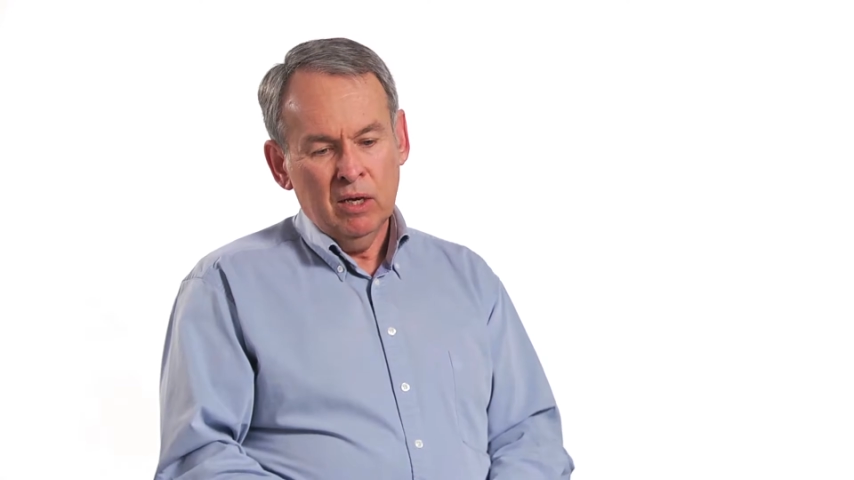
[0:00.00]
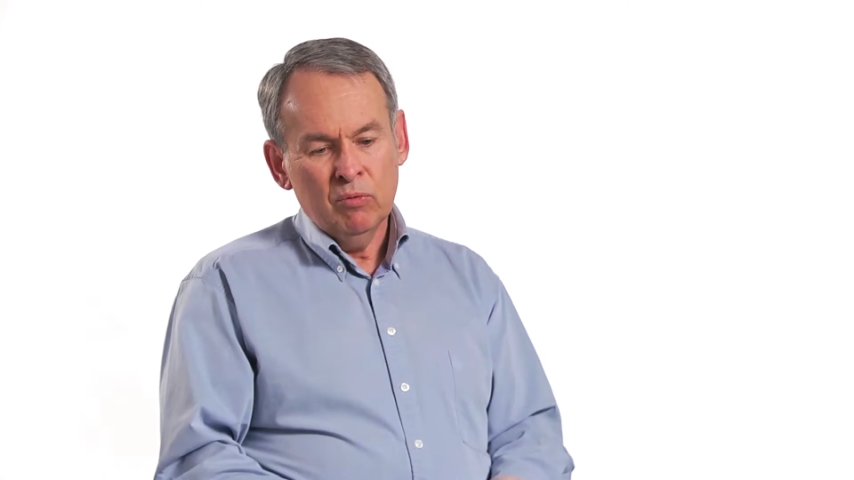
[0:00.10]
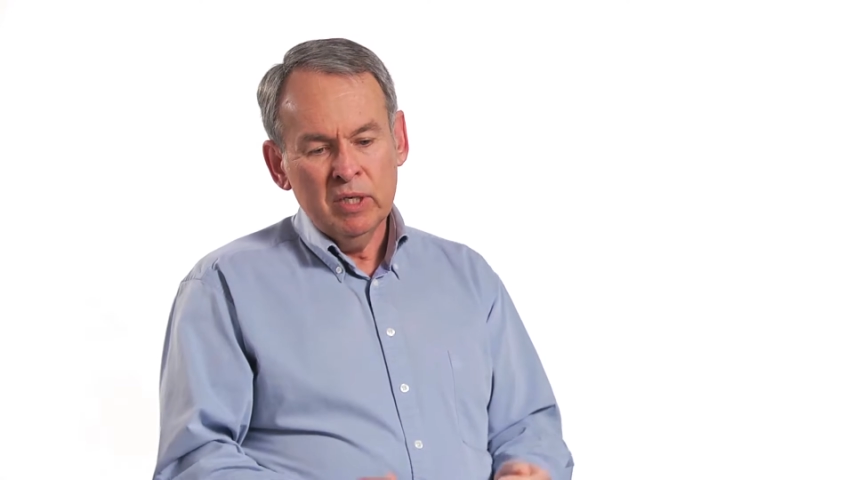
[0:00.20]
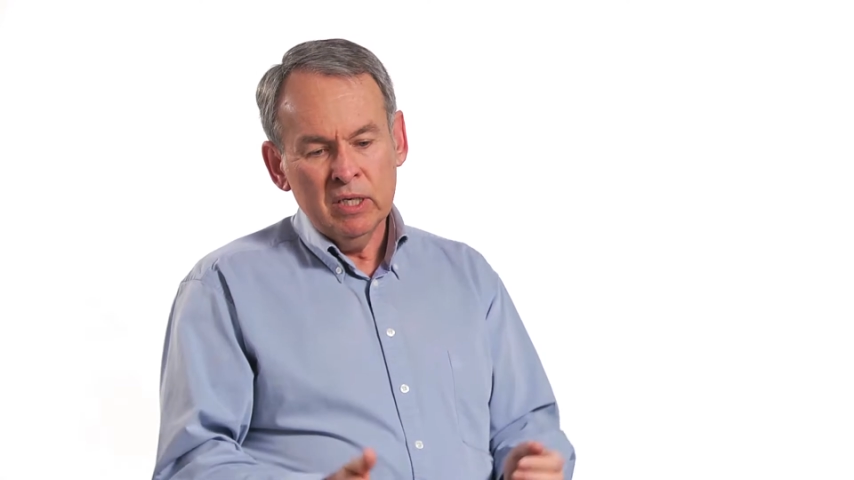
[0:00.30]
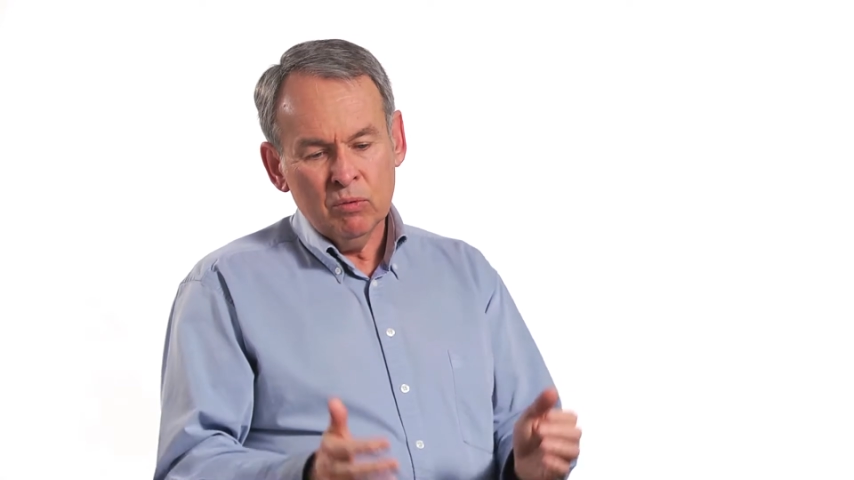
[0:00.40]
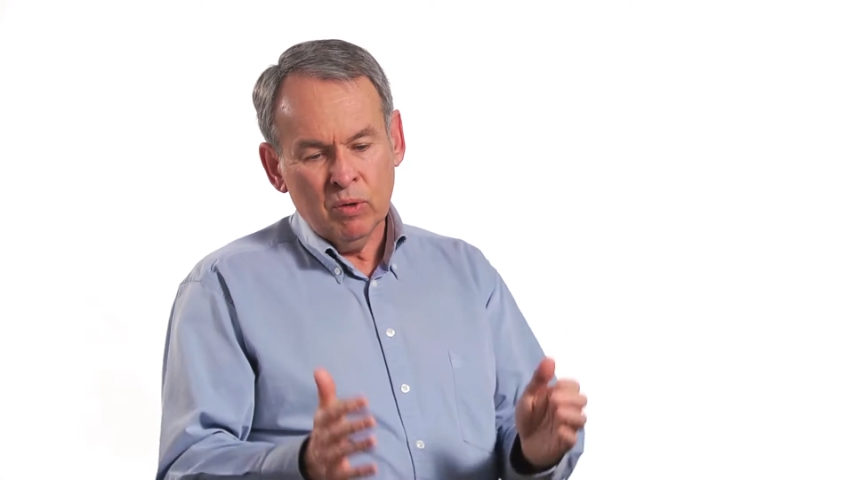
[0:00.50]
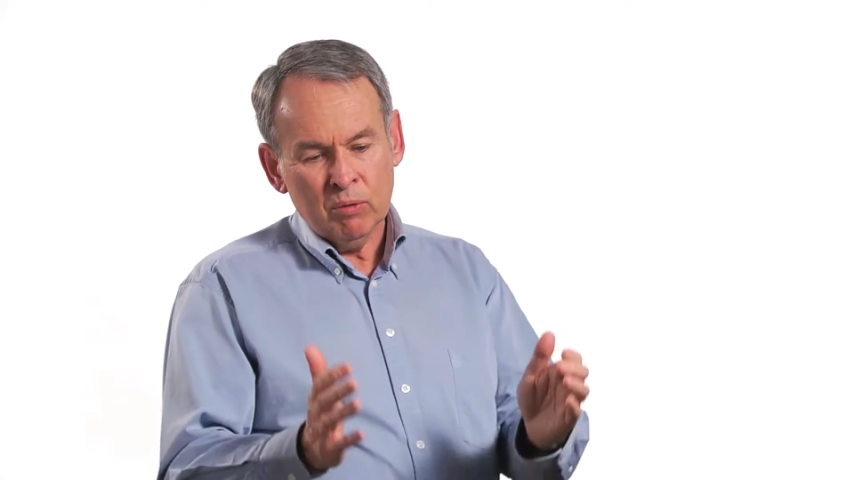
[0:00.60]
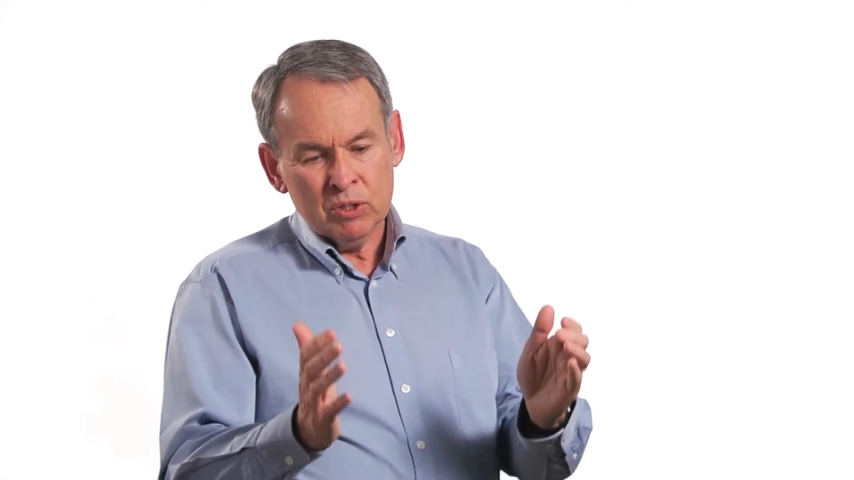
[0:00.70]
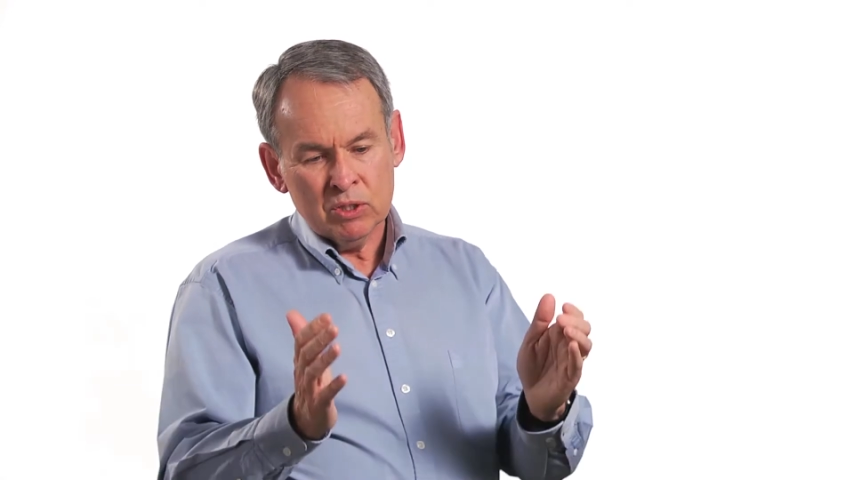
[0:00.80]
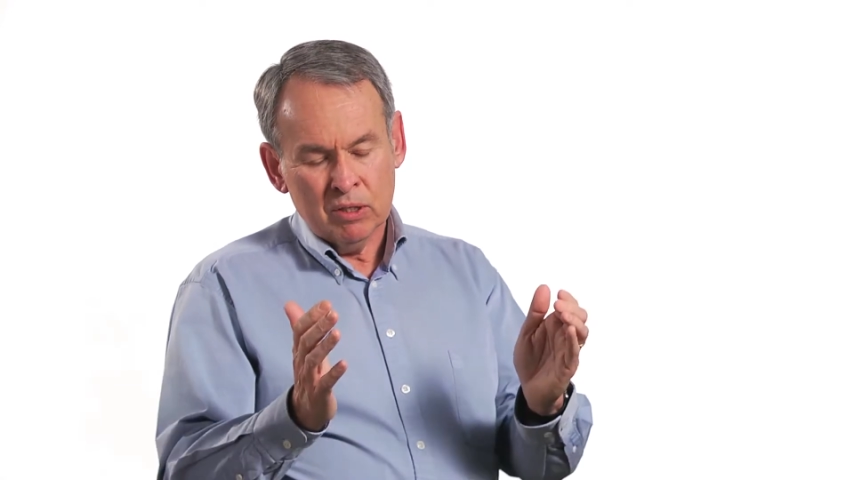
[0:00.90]
really
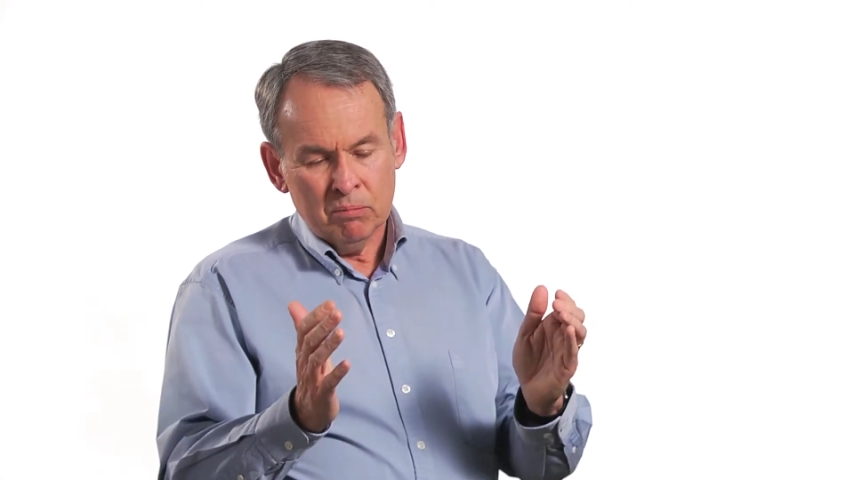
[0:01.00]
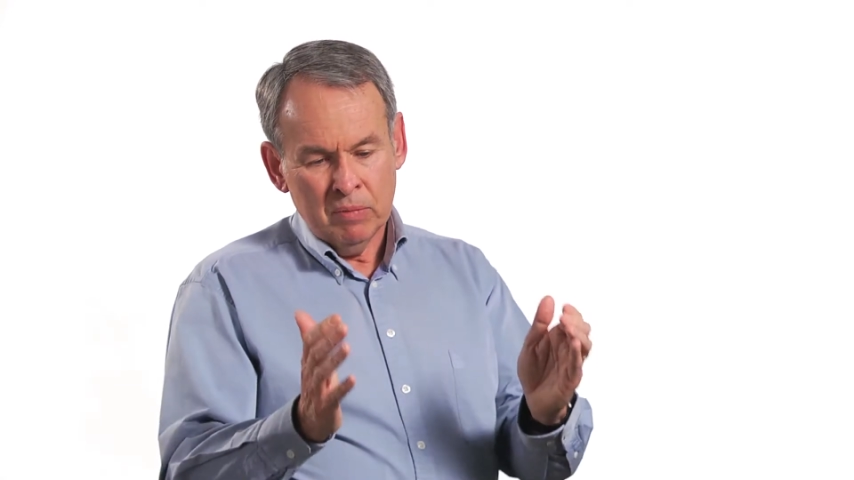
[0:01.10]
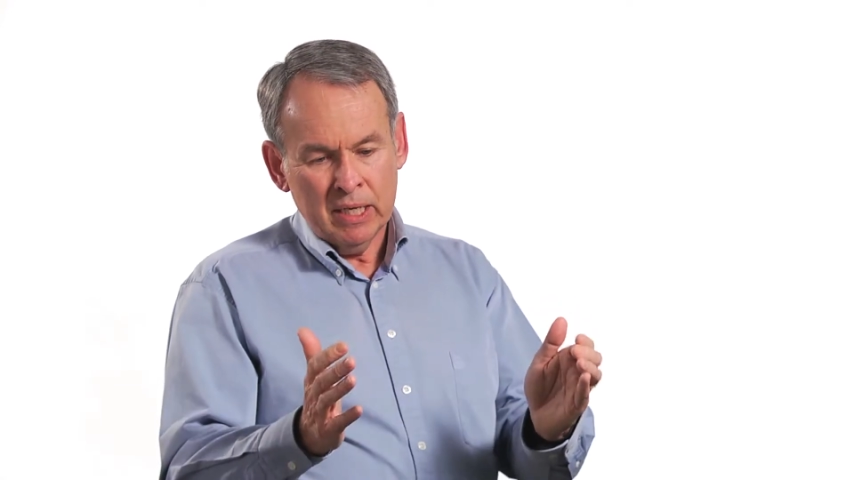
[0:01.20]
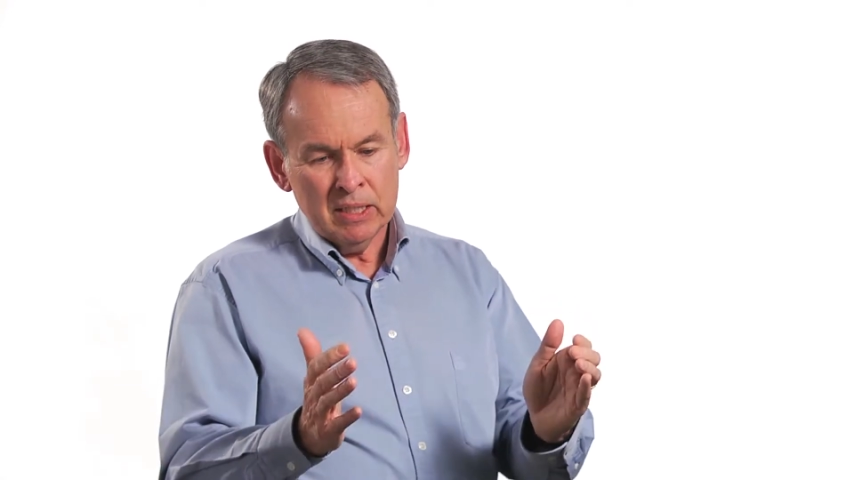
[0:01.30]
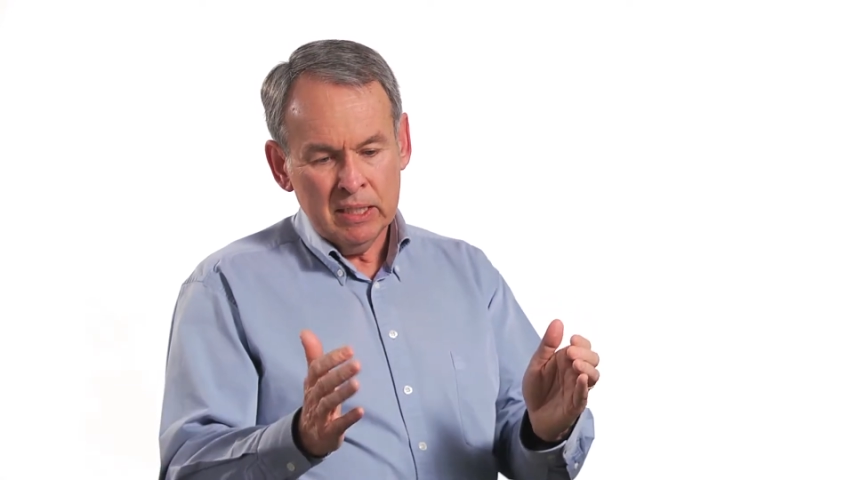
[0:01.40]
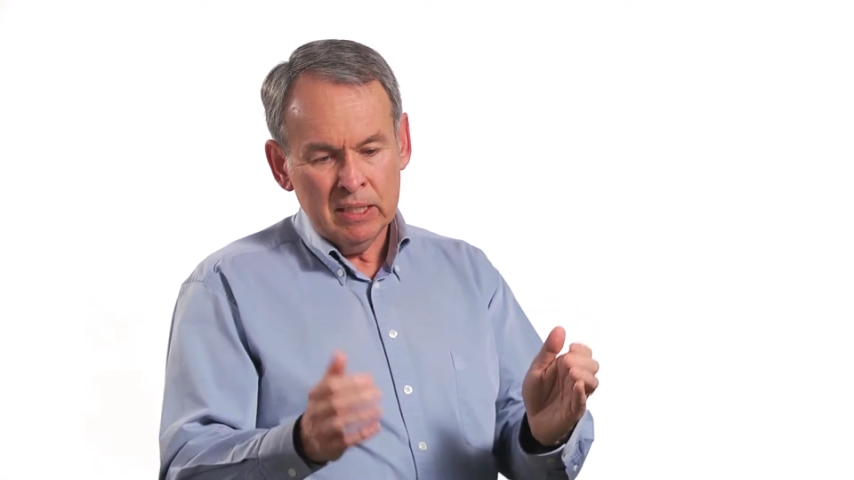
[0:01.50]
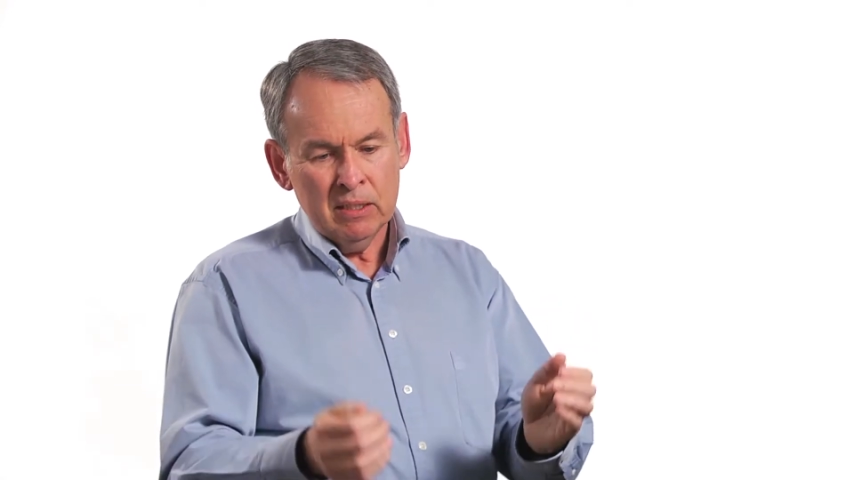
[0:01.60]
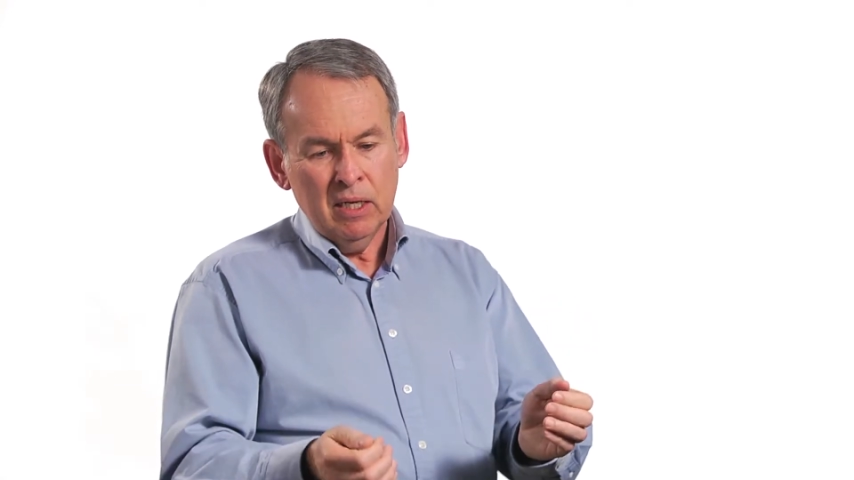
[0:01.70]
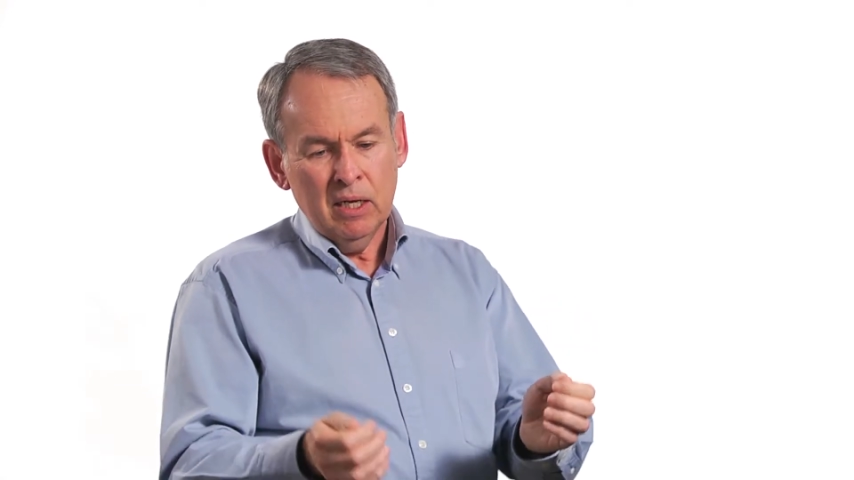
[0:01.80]
what was their mandate,